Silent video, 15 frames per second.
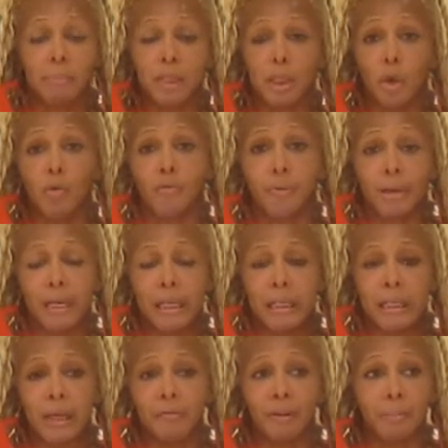just over it and
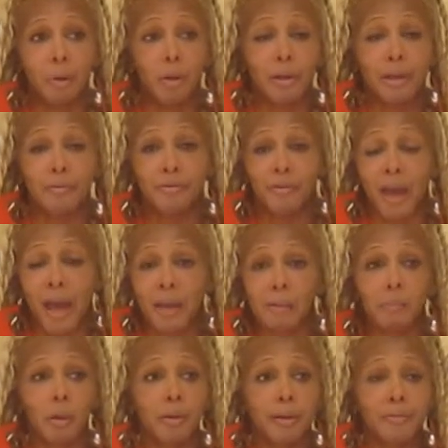stuff. I'm going to get fat.
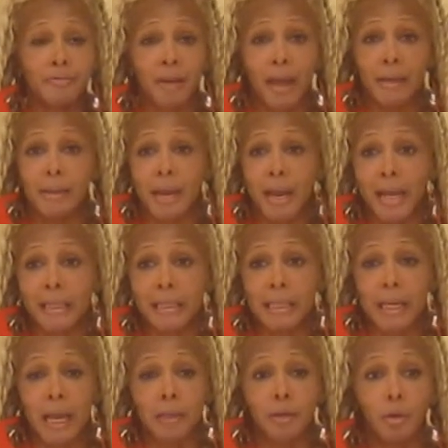I'm going to get fat
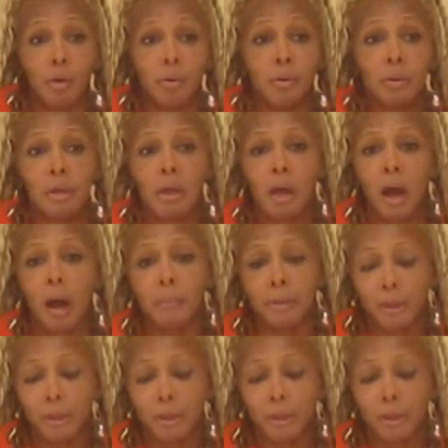nasty. I know I'm a